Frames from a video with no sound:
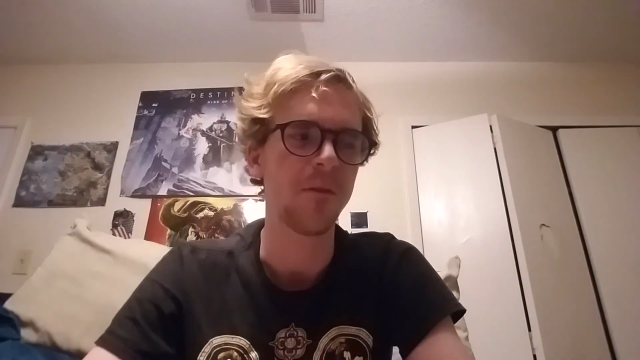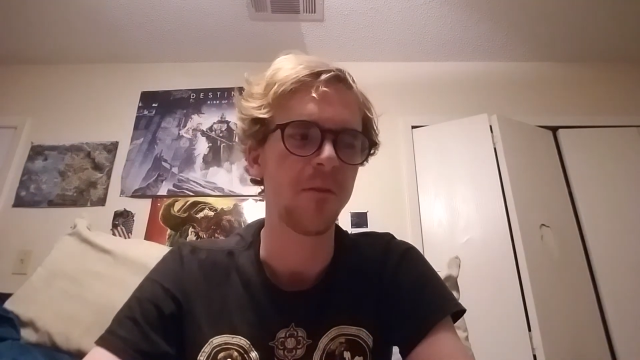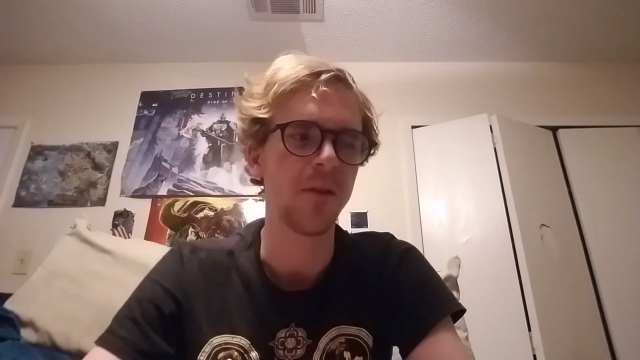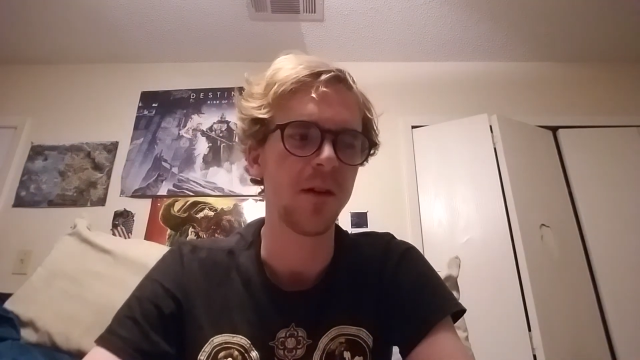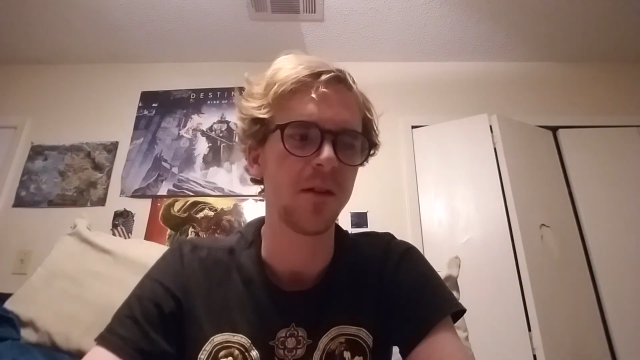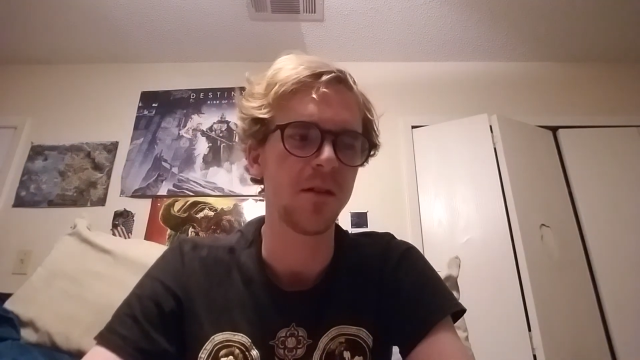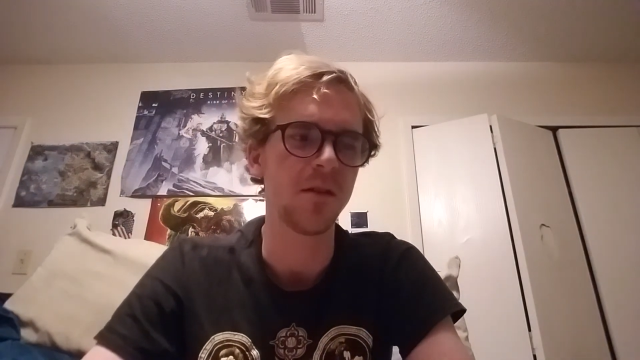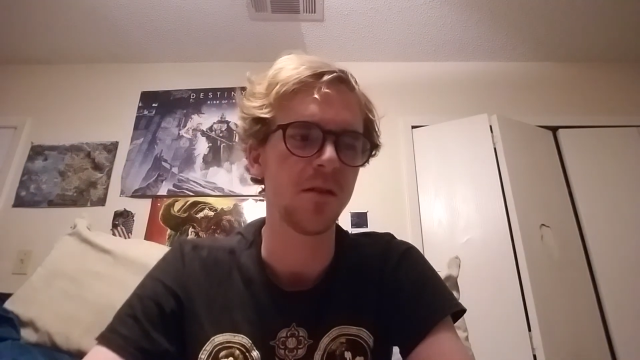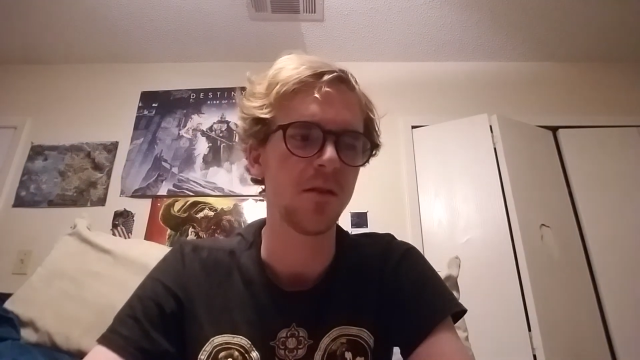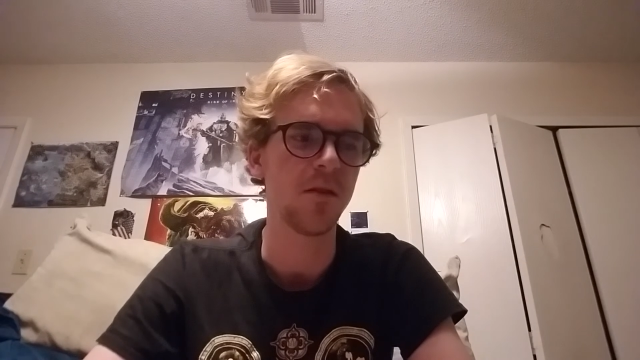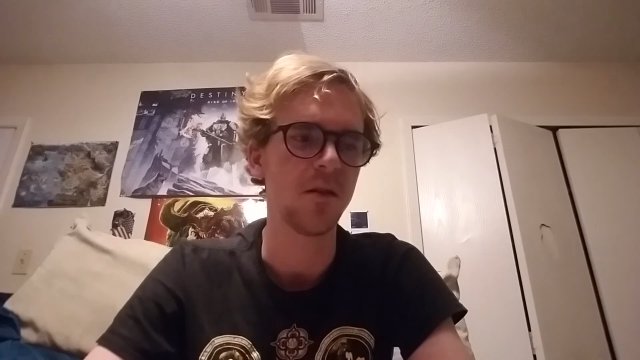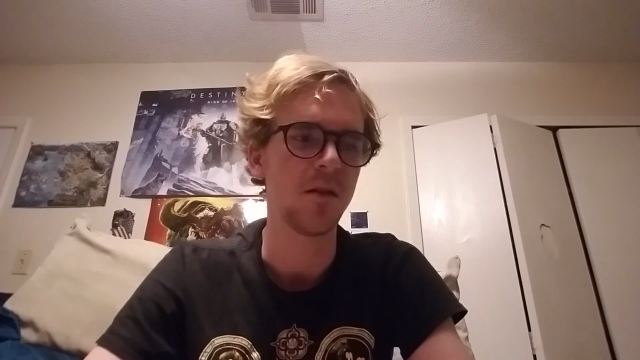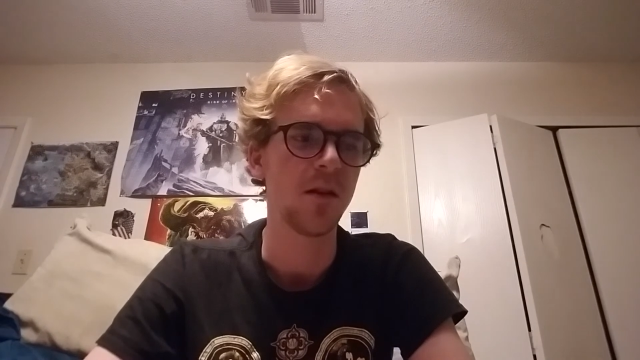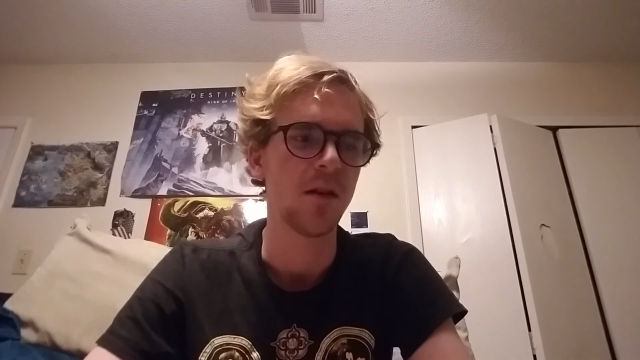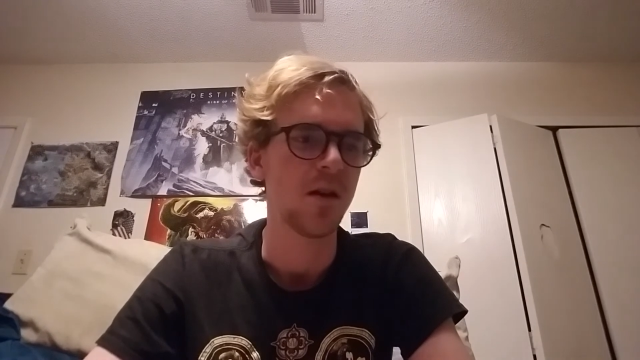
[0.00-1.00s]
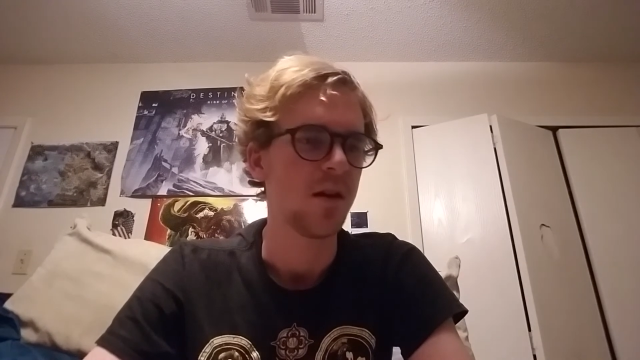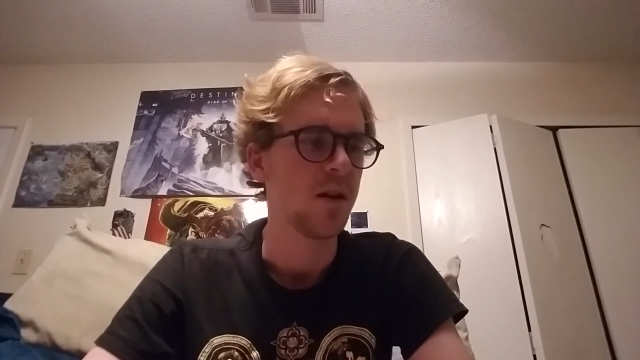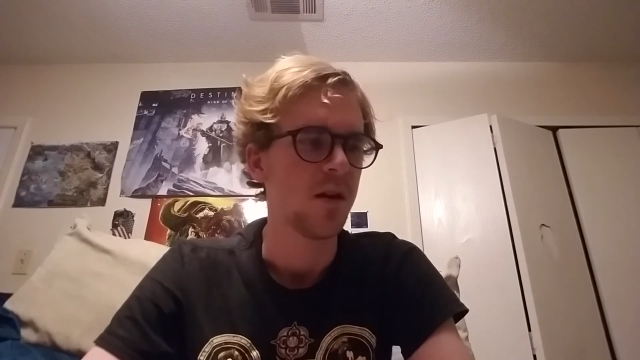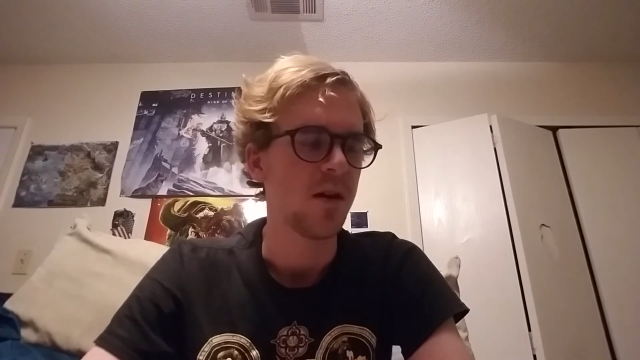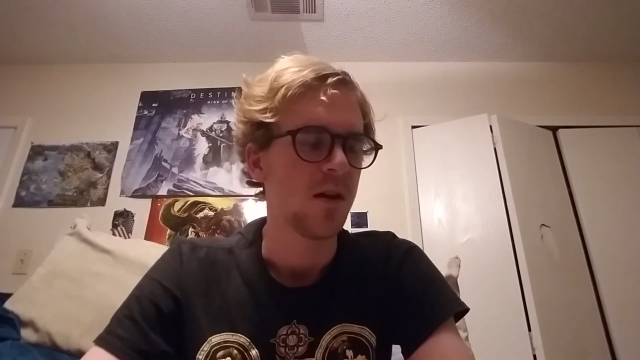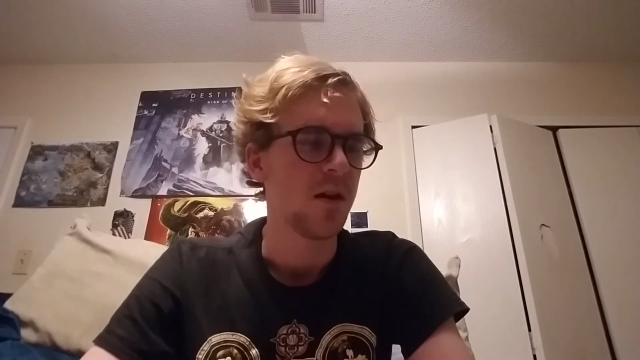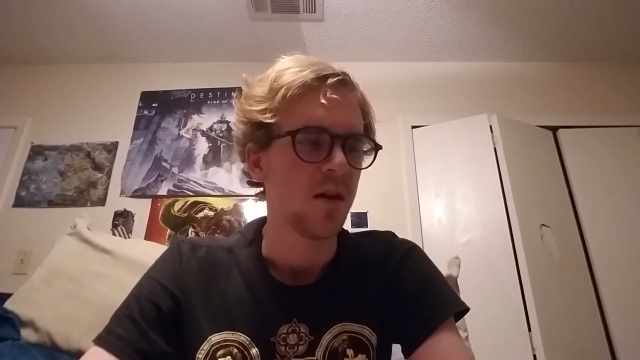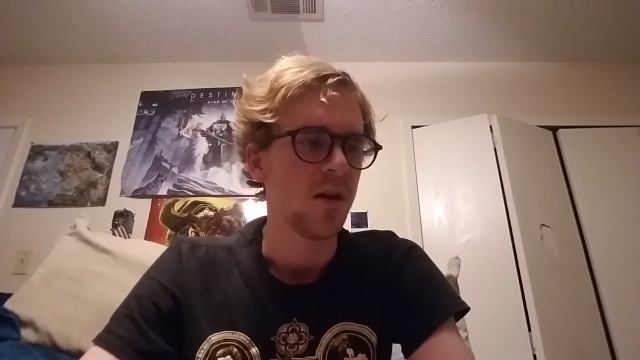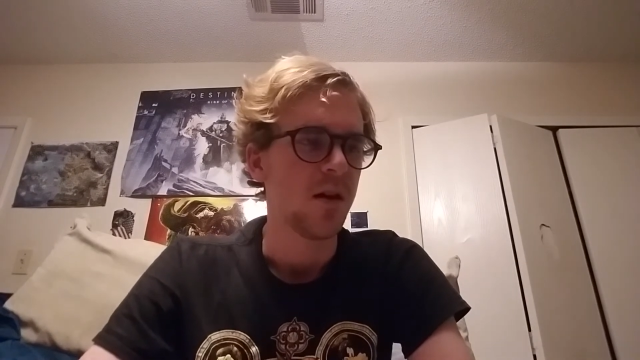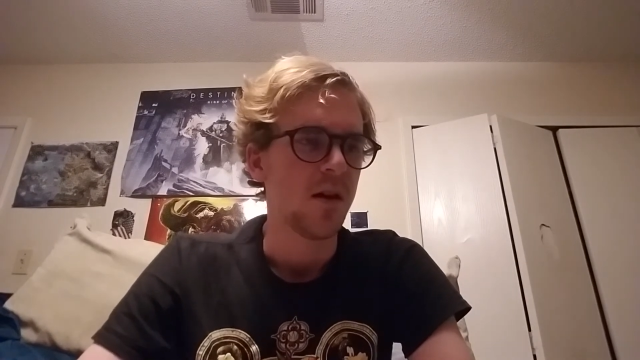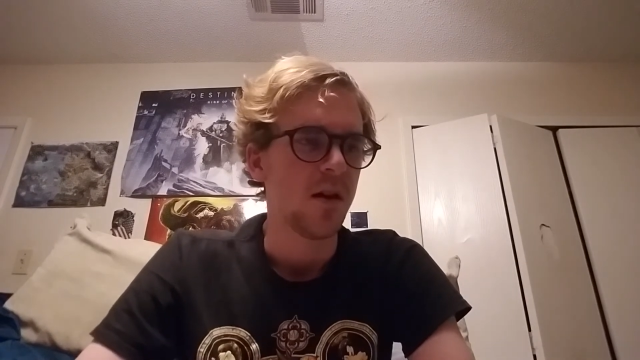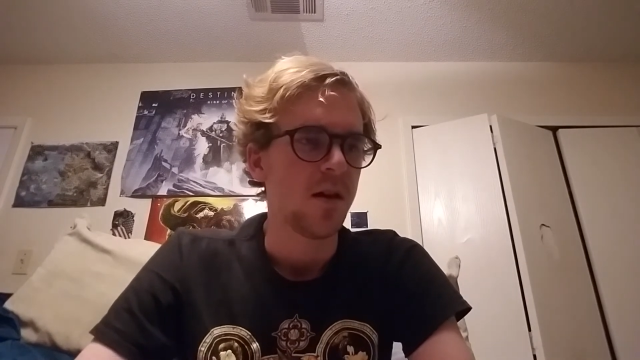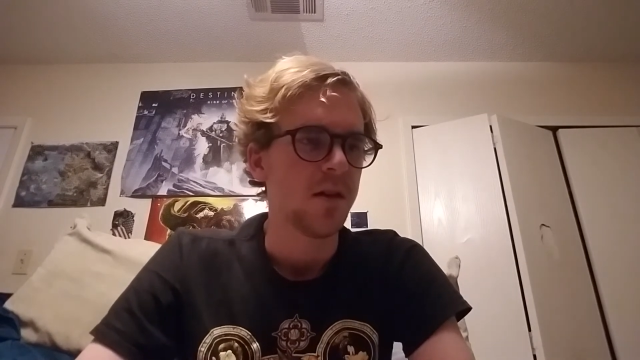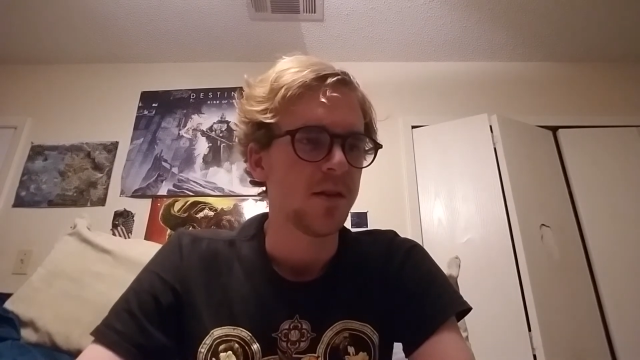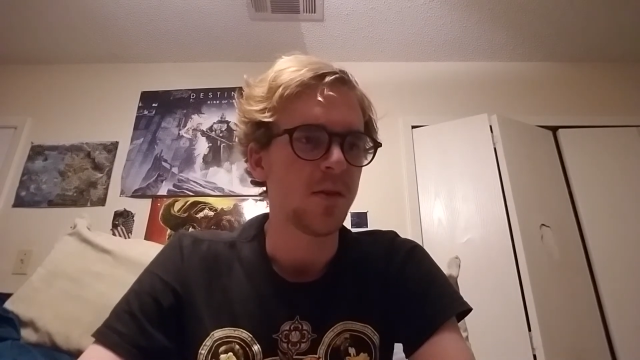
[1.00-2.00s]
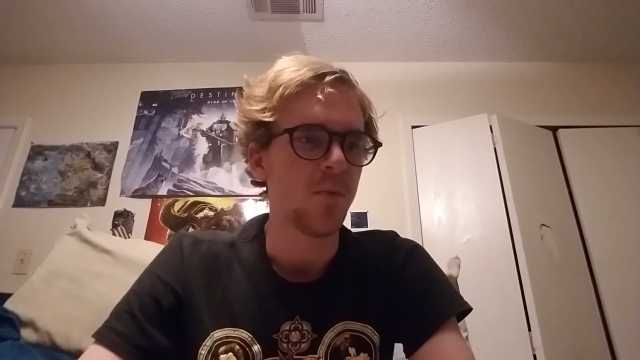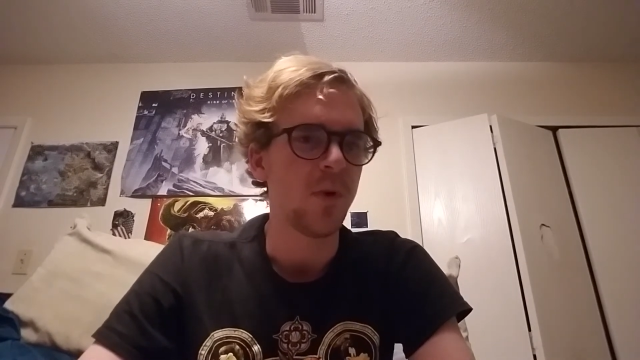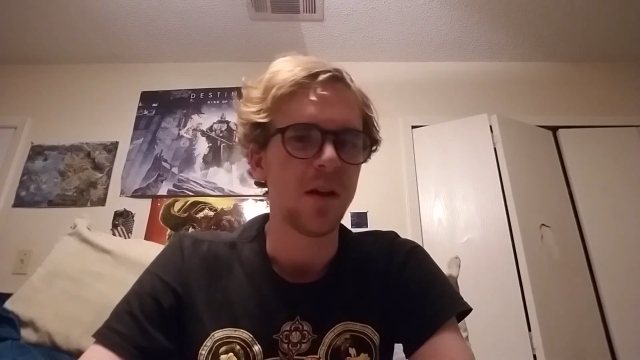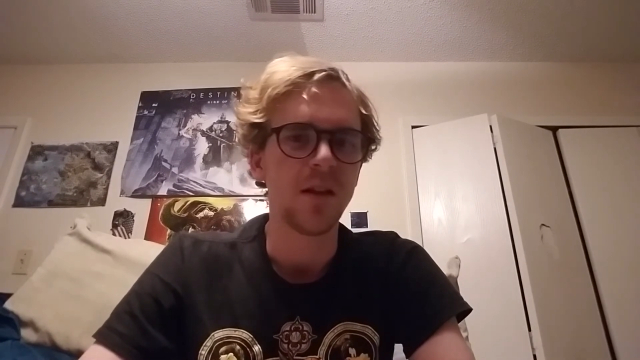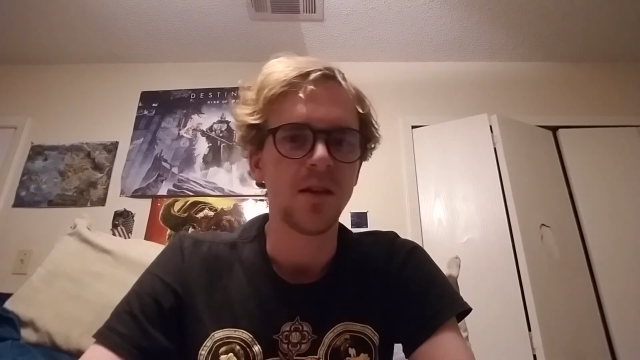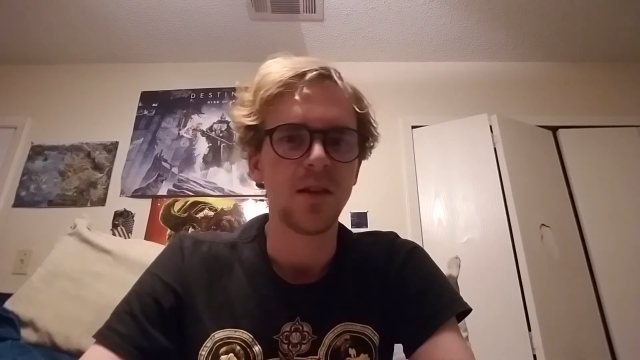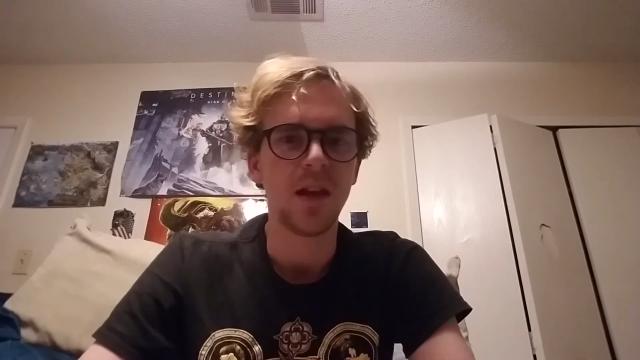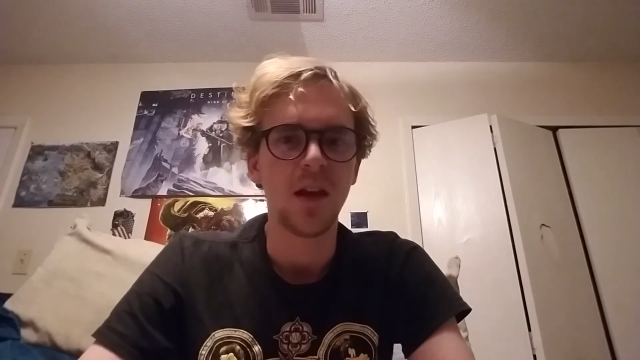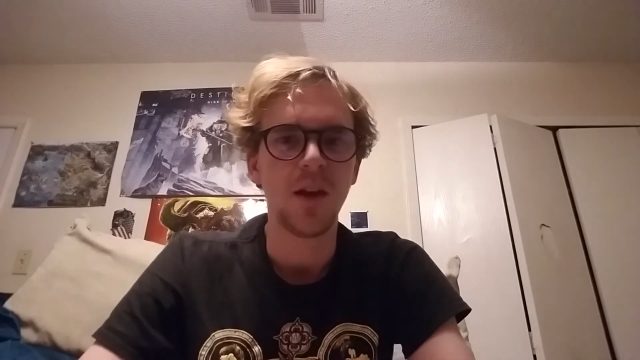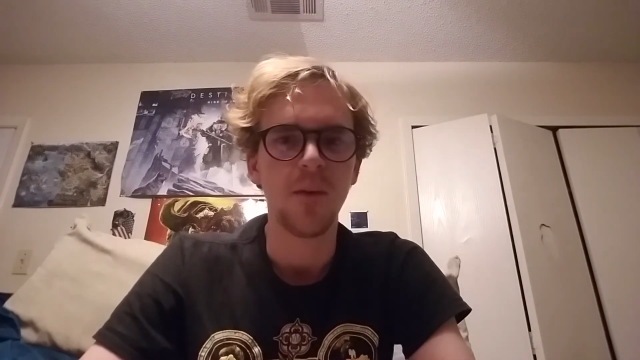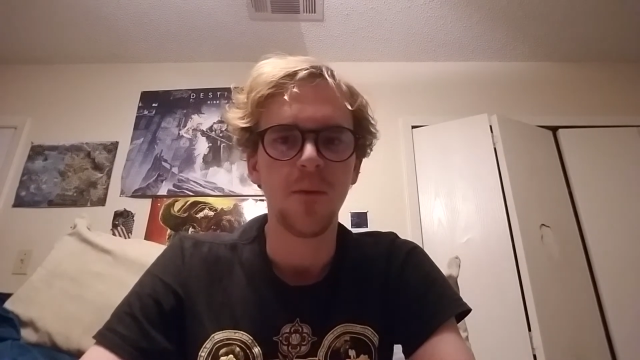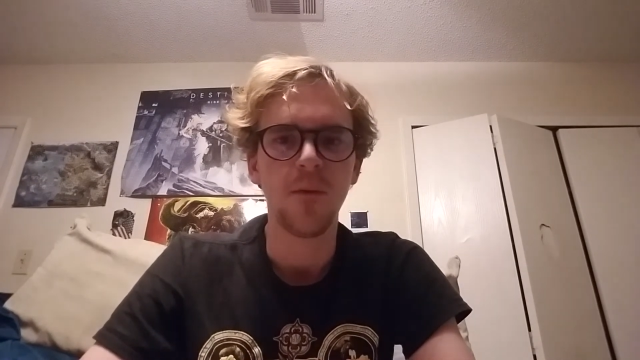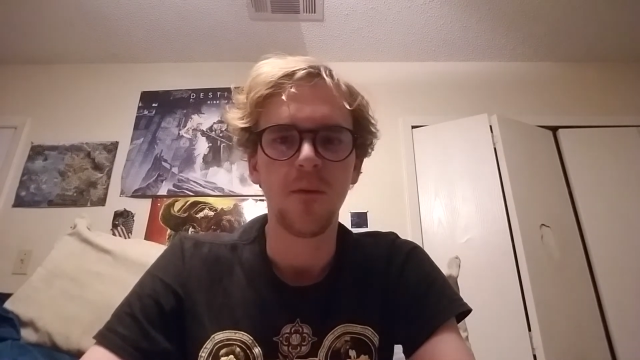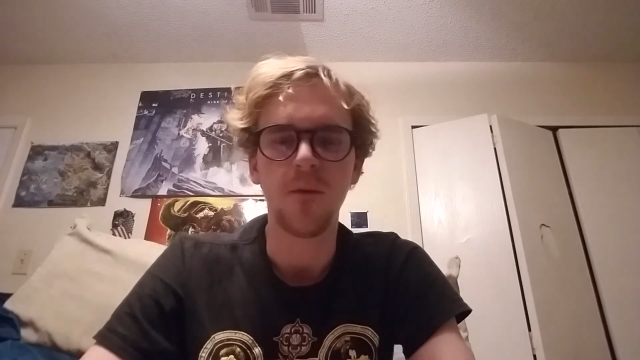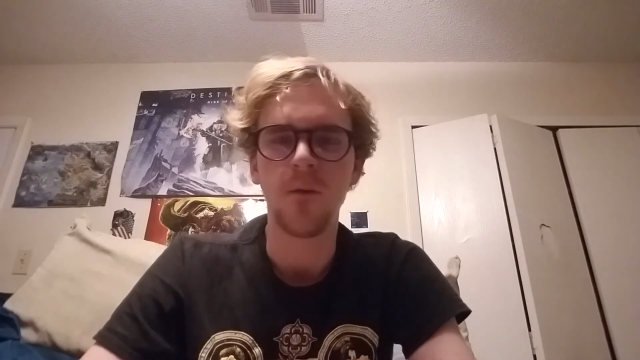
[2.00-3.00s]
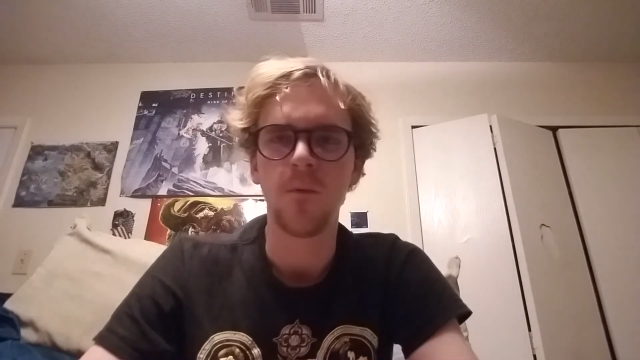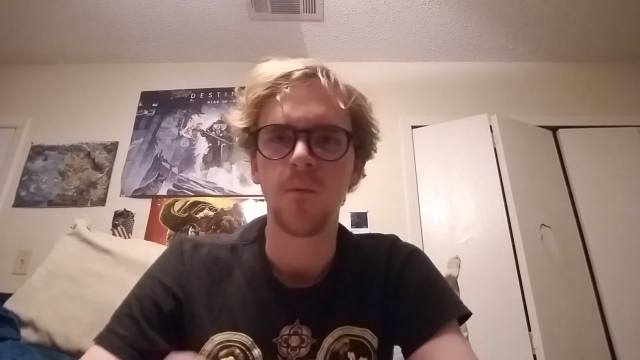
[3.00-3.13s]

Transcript: find some way to save.